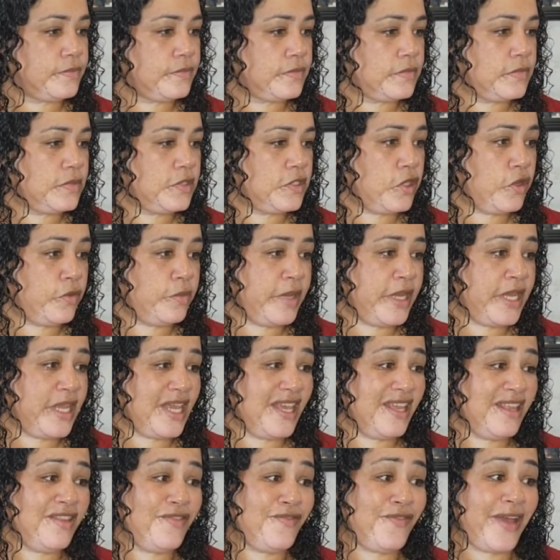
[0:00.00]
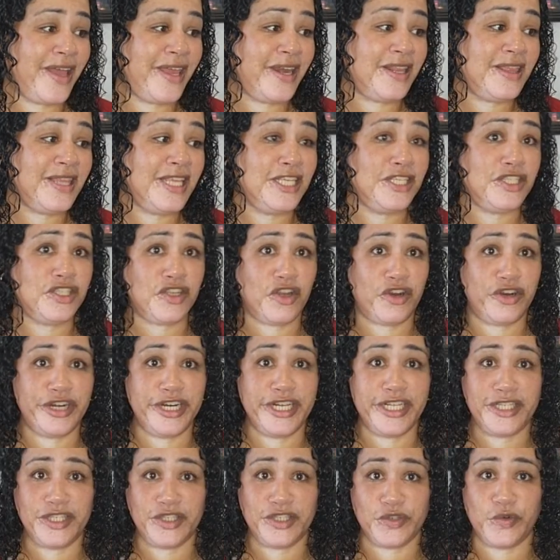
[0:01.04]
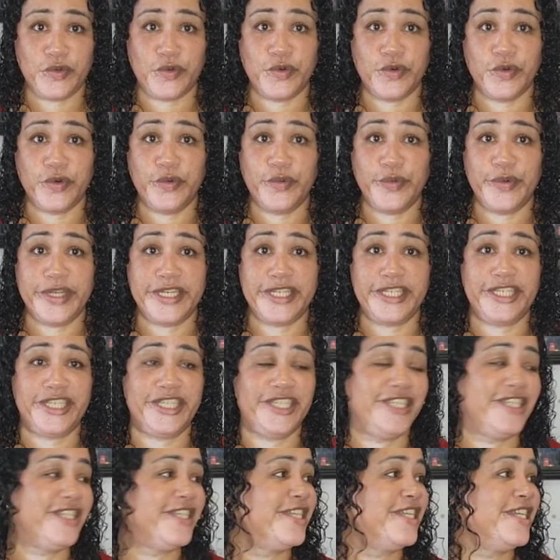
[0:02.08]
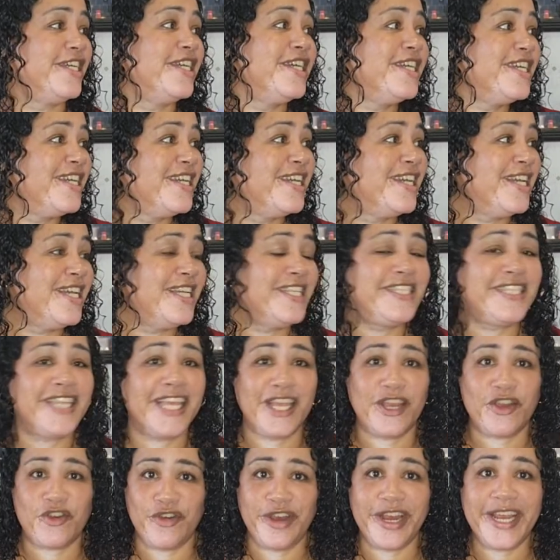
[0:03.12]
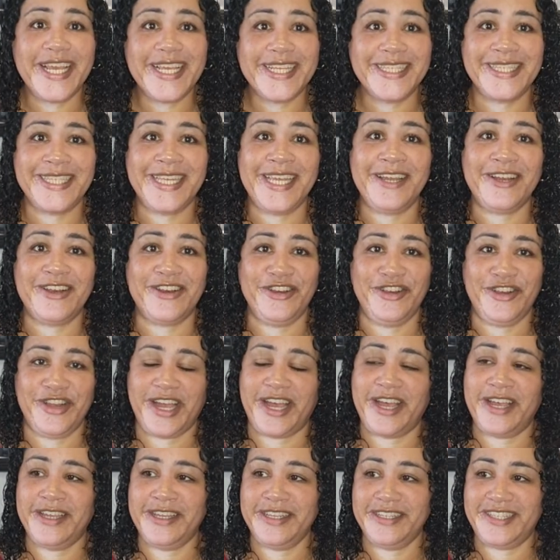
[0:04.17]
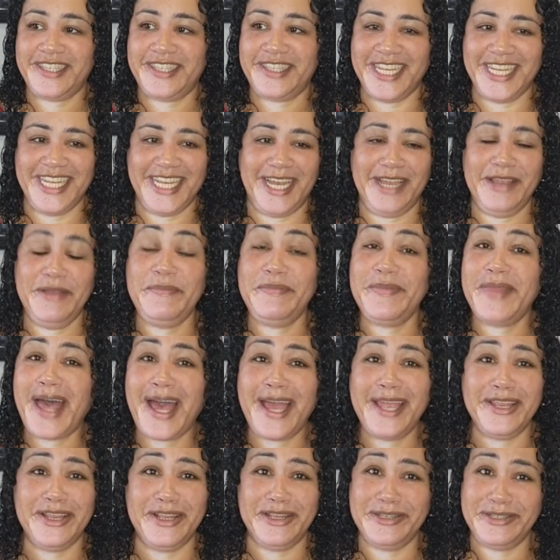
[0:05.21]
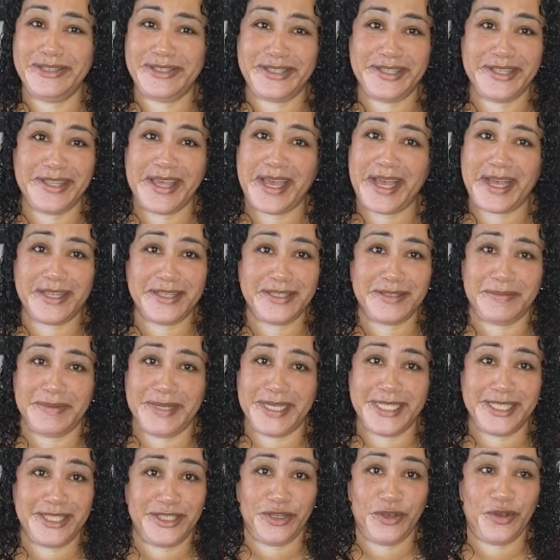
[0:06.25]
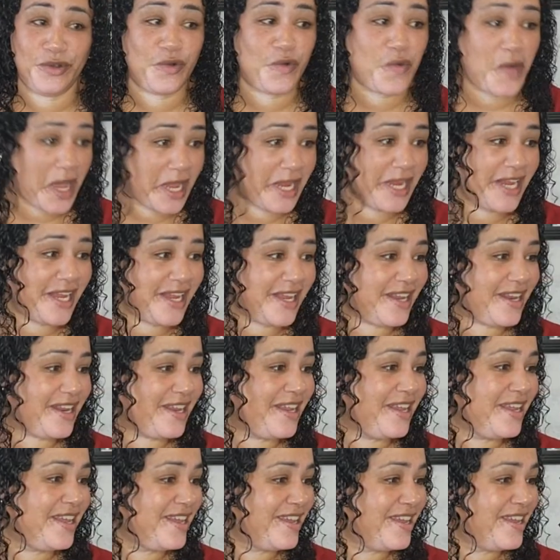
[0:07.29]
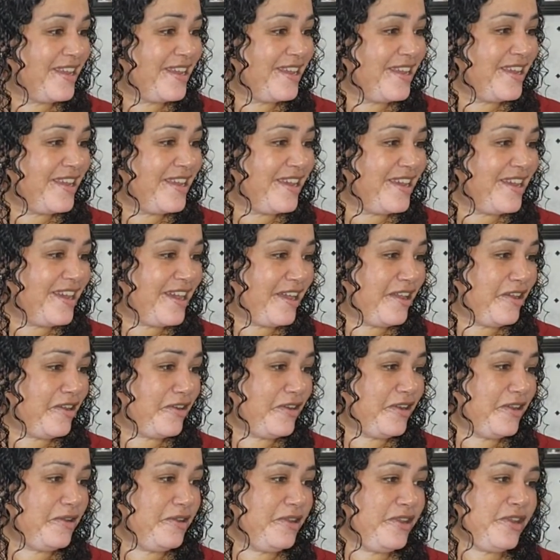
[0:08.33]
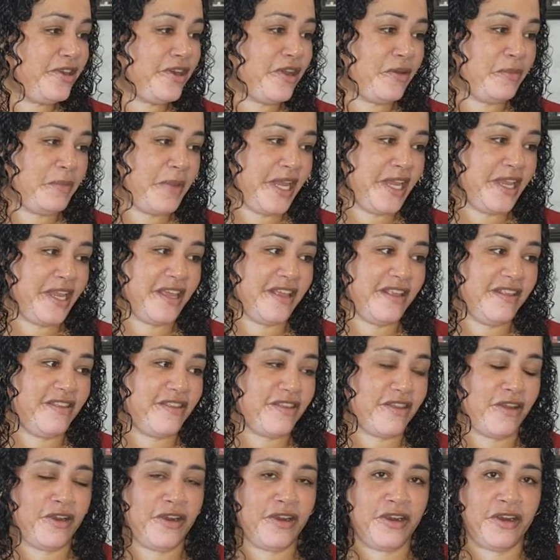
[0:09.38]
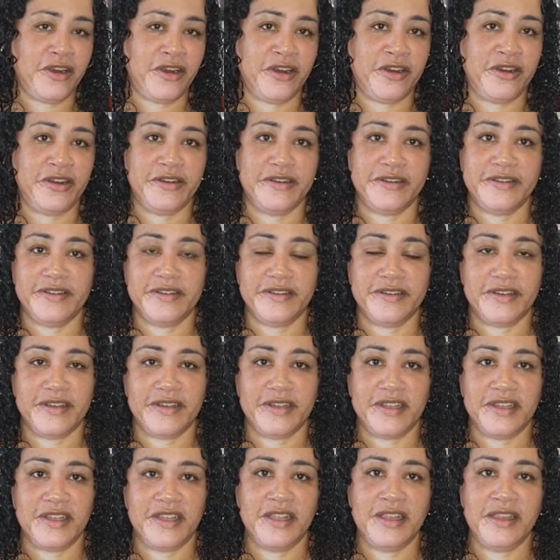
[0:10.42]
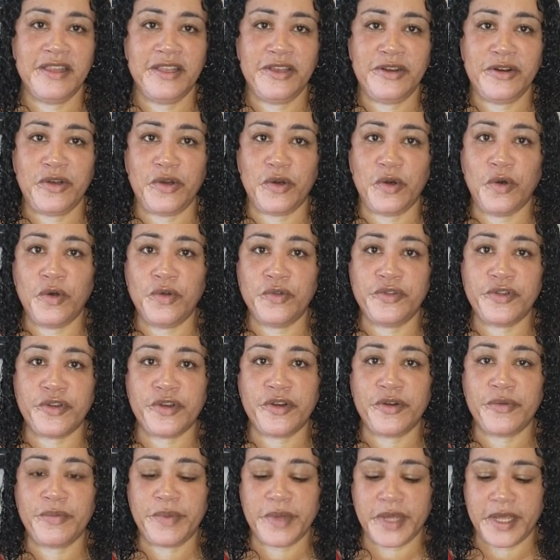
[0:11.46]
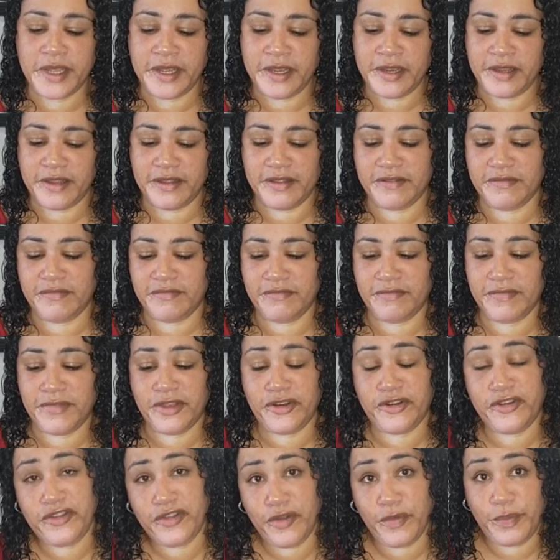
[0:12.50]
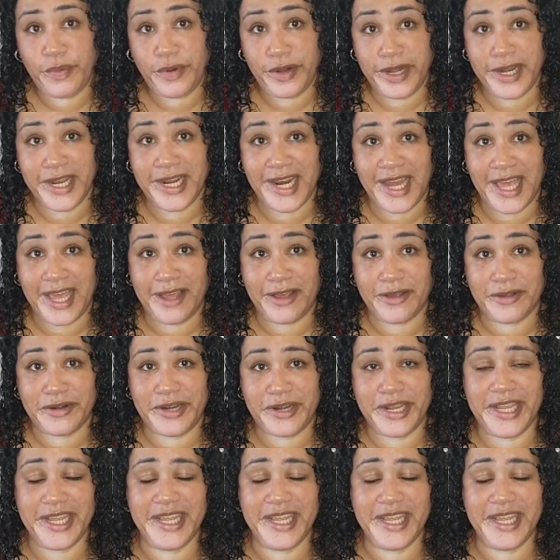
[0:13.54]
So my kids finally started school, which it's like crickets here, you guys. I'm not used to the house being so quiet. You know, my kids are a little older, but they're still pretty loud.